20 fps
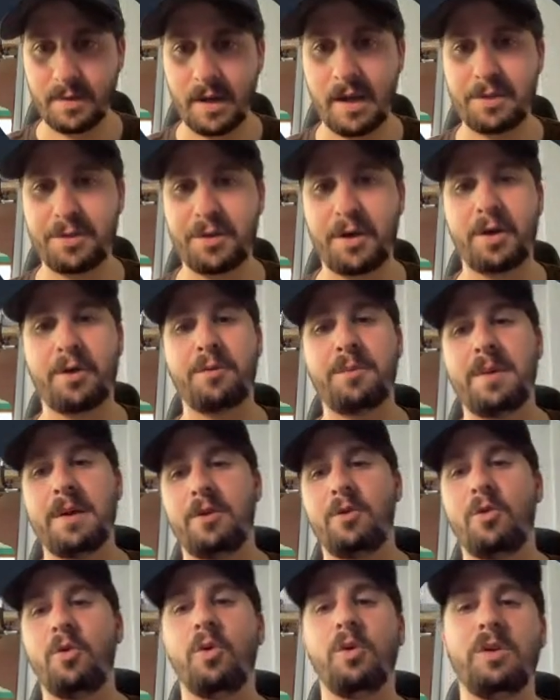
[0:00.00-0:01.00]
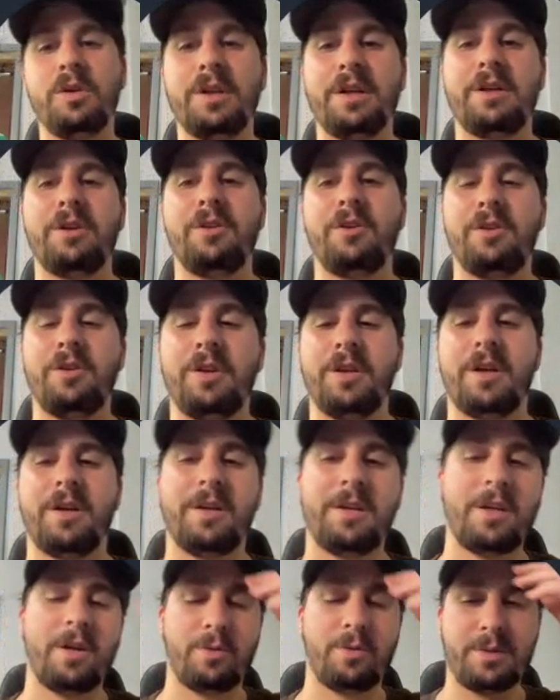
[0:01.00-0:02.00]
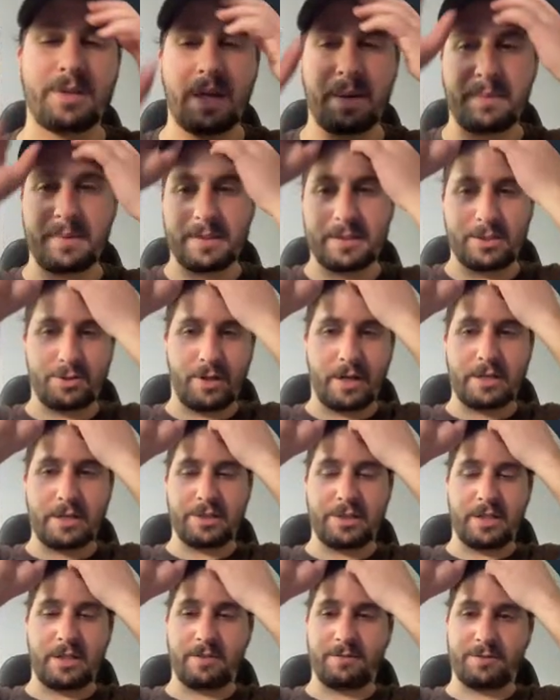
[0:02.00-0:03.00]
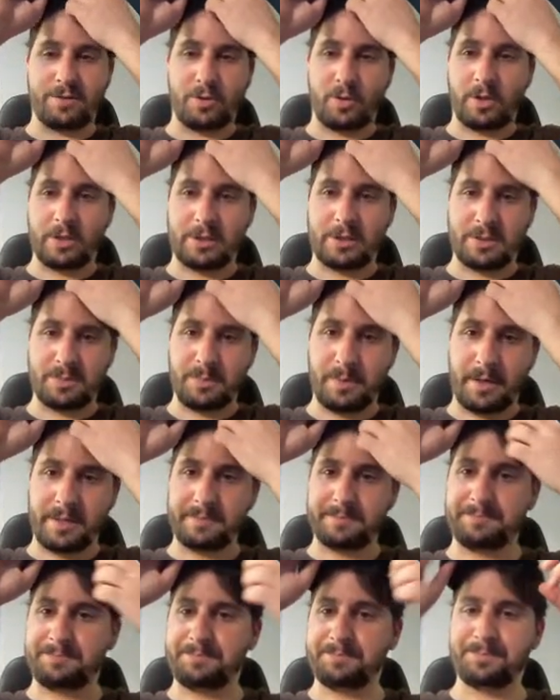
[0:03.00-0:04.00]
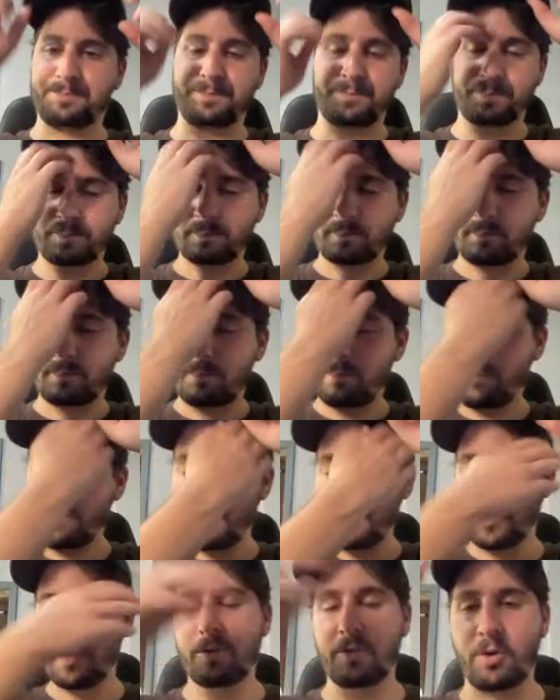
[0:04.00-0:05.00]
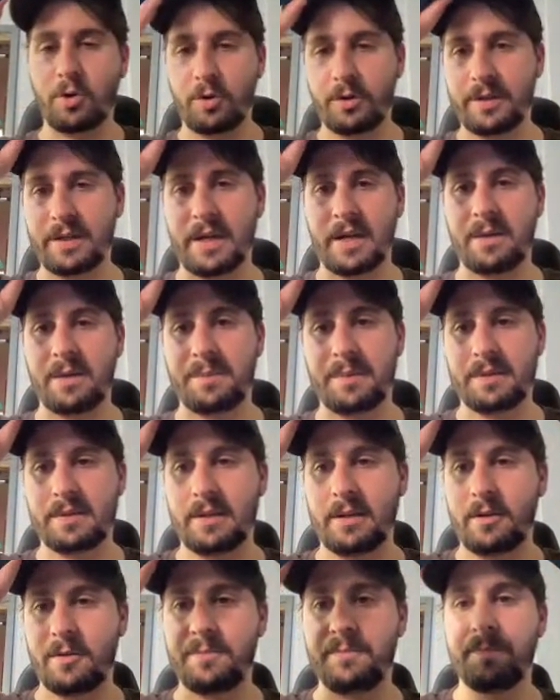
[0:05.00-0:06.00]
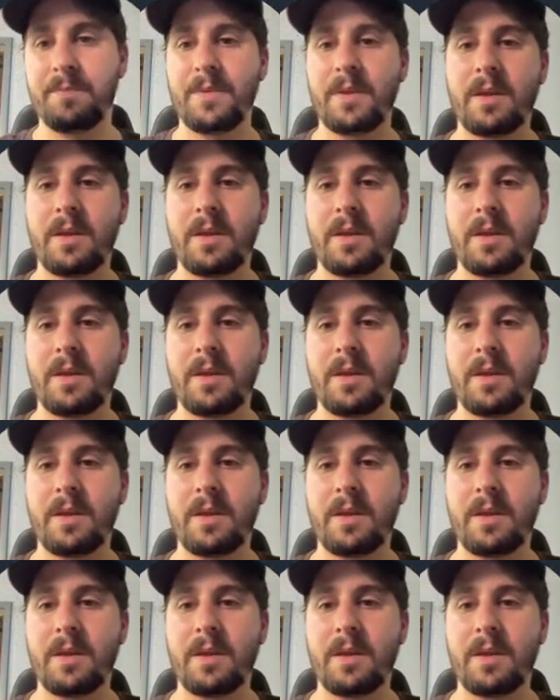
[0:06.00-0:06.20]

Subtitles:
I thought it would be a cool little, demonstration of sorts, but totally not a big deal.